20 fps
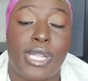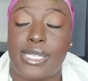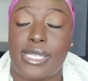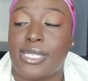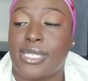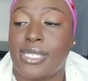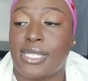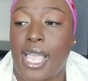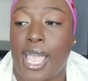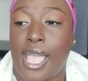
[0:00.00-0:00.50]

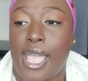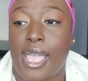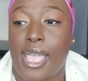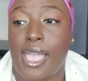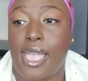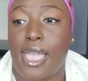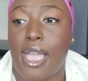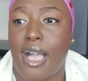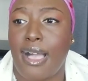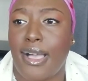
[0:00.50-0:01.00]
let's
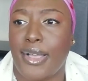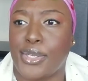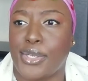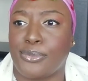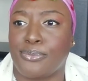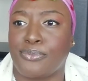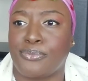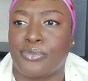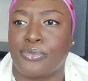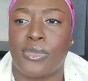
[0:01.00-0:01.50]
say,
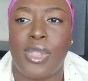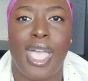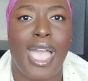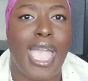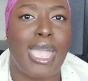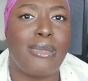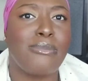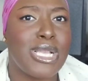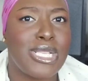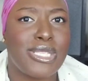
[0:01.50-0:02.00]

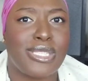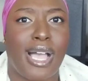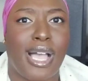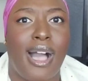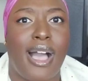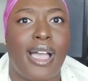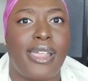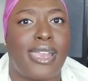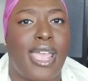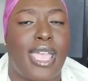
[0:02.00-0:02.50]

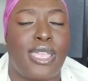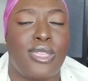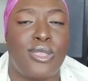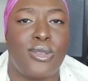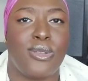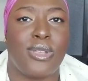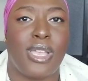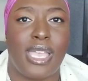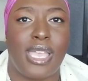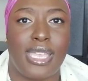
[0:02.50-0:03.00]
Amazon, and
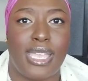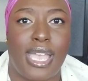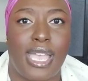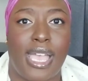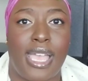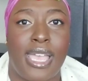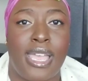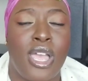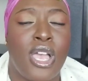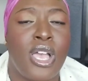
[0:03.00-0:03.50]
you can
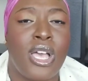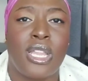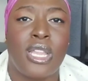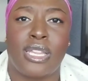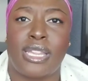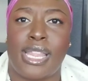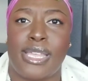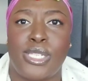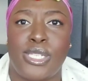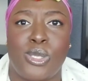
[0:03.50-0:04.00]
get
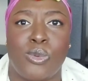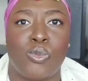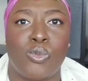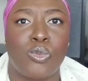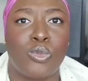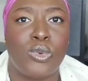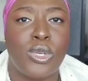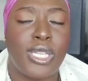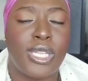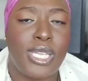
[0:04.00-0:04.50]
like some
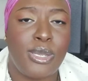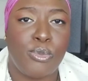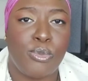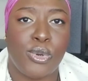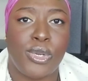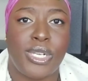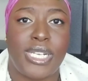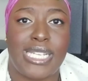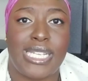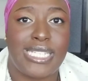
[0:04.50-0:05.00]
really
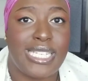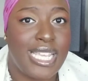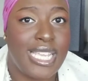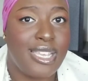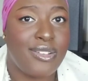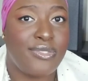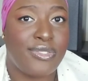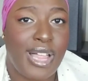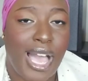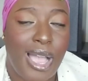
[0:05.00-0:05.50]
pretty
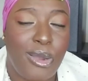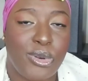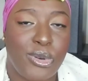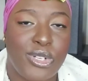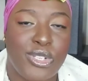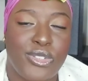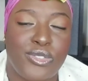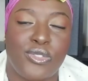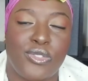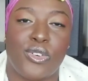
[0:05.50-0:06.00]
tea
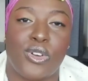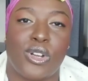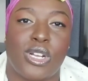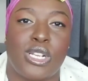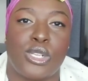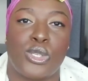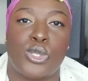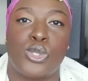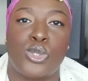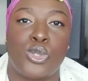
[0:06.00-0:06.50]
flowers for
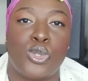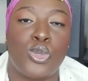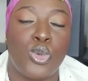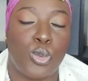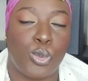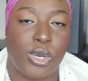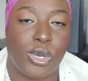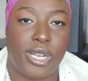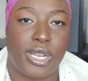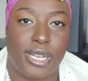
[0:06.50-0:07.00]

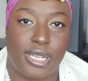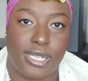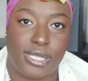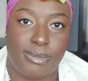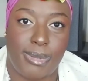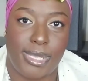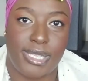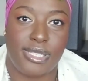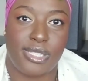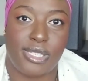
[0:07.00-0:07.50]
super
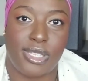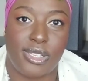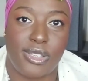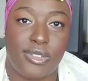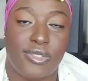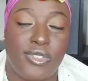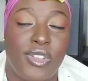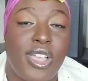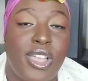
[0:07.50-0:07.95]
inexpensive.